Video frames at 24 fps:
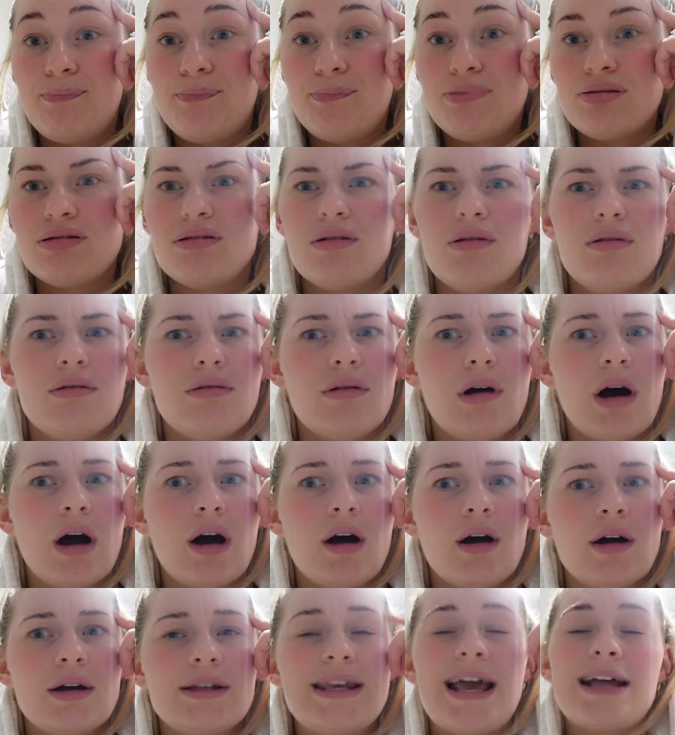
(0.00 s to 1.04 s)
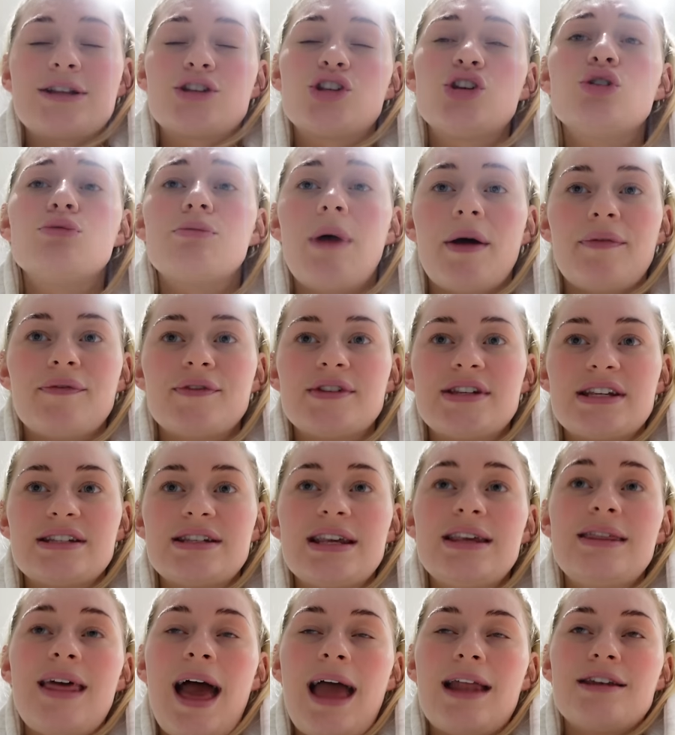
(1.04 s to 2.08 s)
2 months. It's
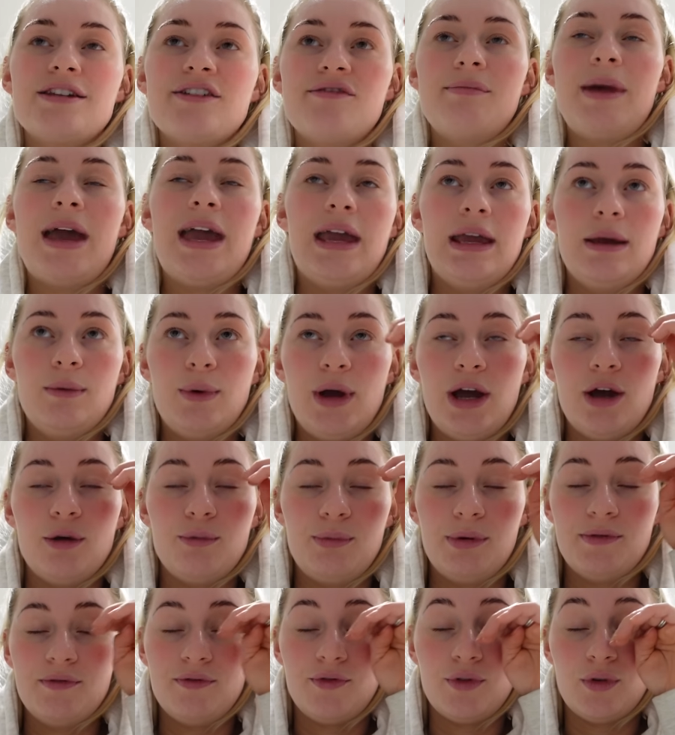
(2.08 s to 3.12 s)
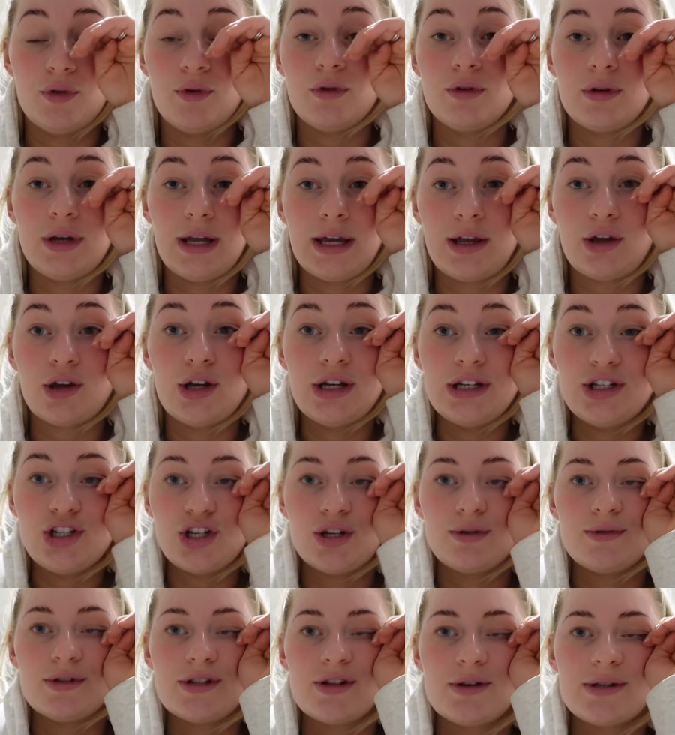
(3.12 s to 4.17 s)
either end of May, we're hoping for, or like early
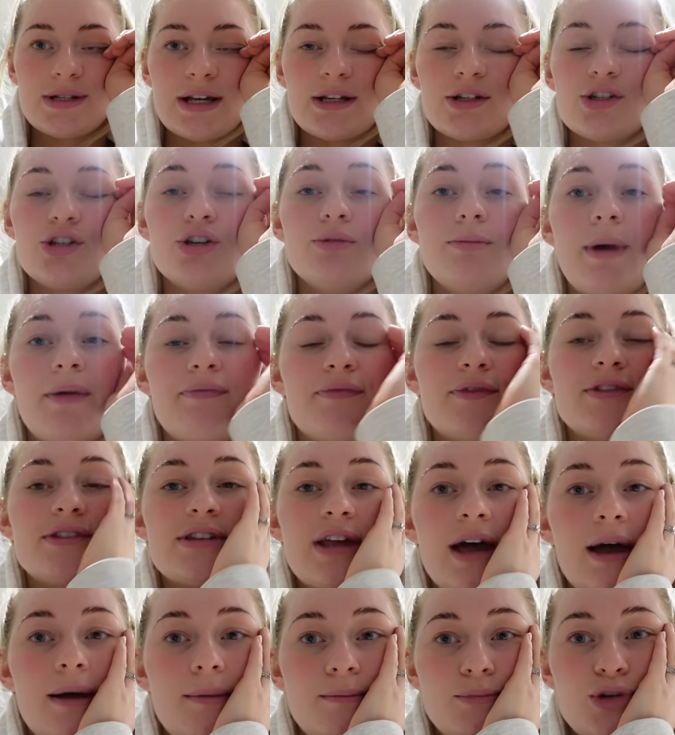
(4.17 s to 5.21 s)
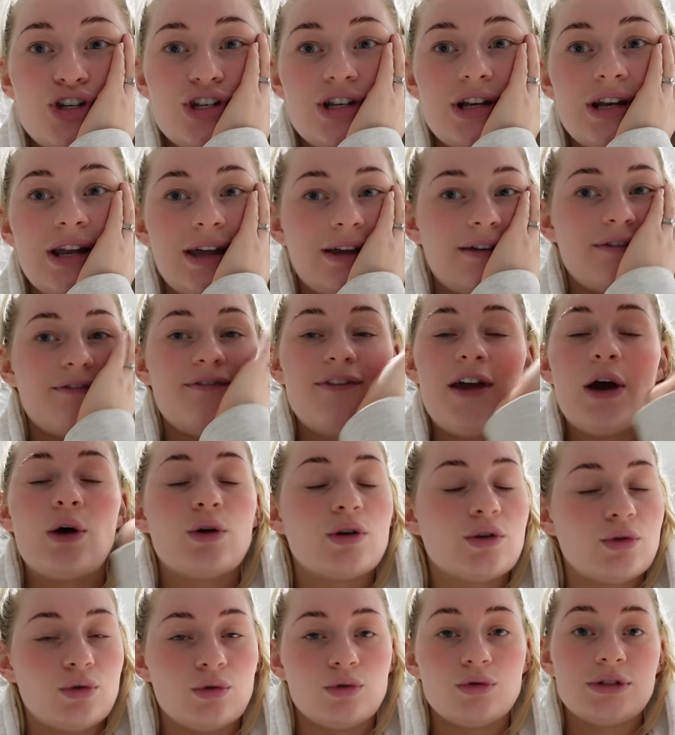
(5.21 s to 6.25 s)
June. So it's like 2 months just to like fit
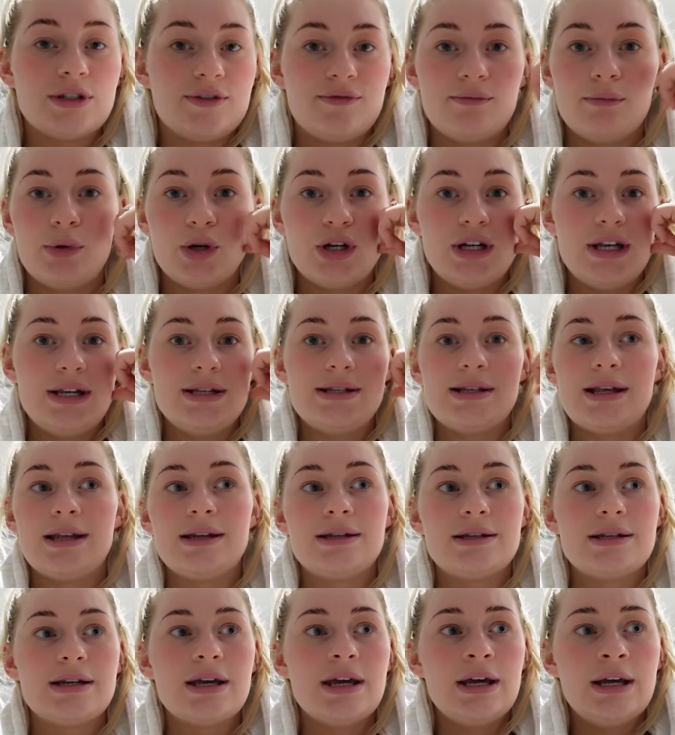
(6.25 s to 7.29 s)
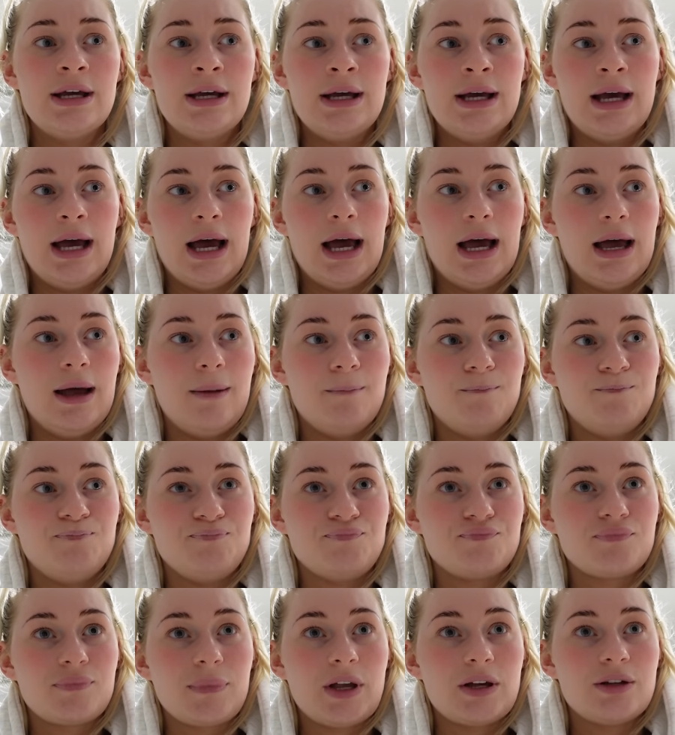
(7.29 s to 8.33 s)
on all different bodies and
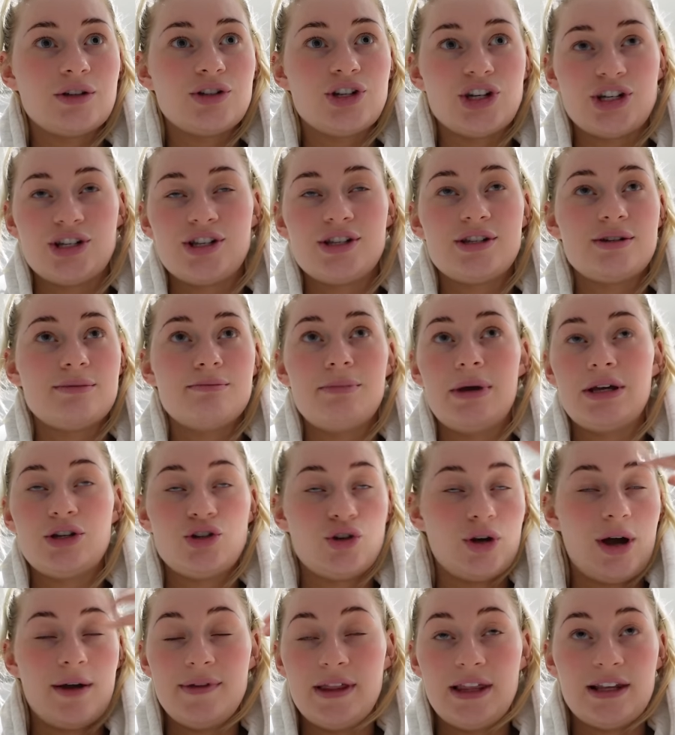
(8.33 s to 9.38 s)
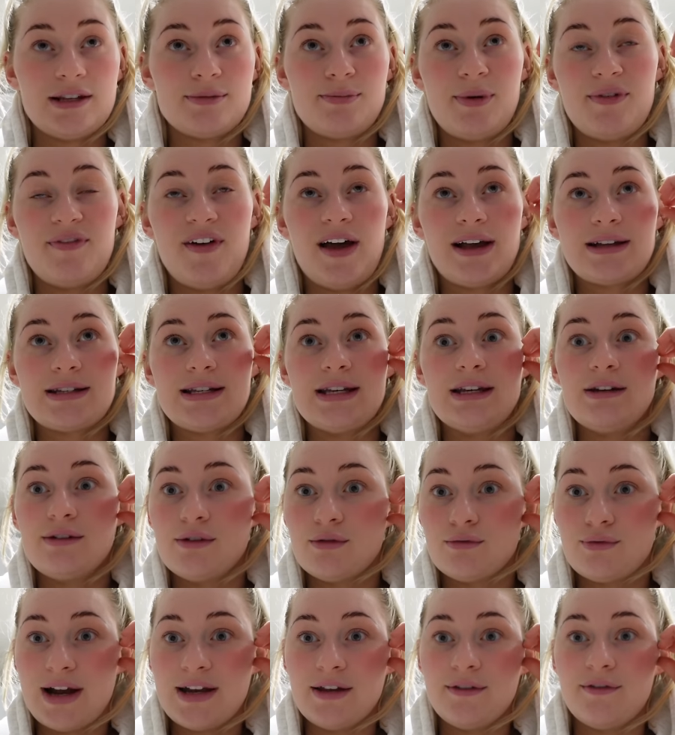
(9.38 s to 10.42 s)
just make sure everything's
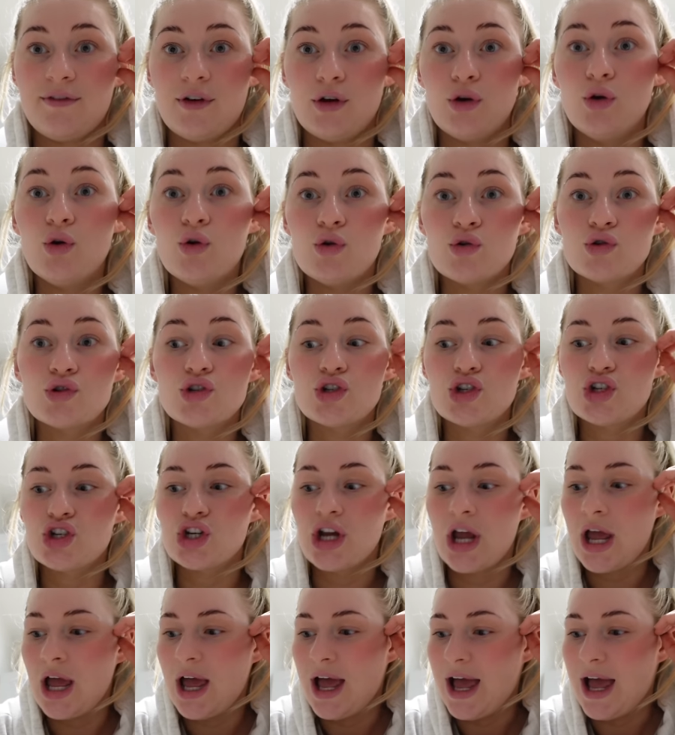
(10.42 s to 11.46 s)
perfected, ready for launch.